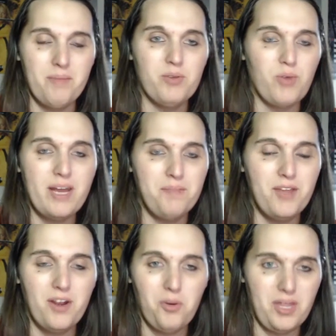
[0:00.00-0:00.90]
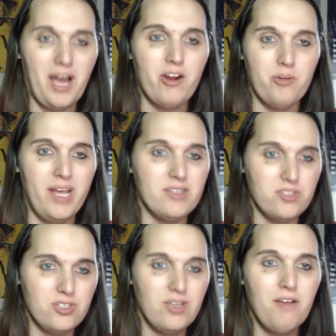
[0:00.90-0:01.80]
I mean, right up there with Iron
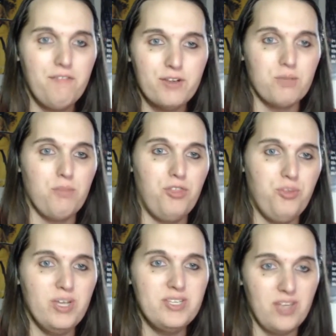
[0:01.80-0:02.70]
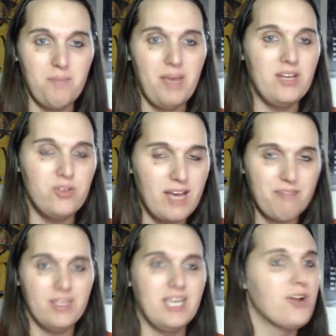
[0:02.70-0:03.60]
Maiden's fearsome threesome, and you
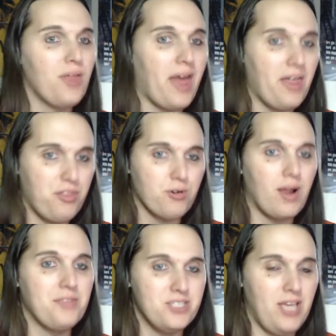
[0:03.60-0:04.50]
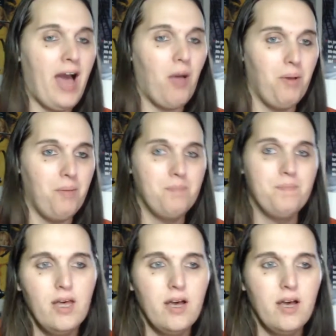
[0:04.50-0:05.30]
definitely hear that throughout this album.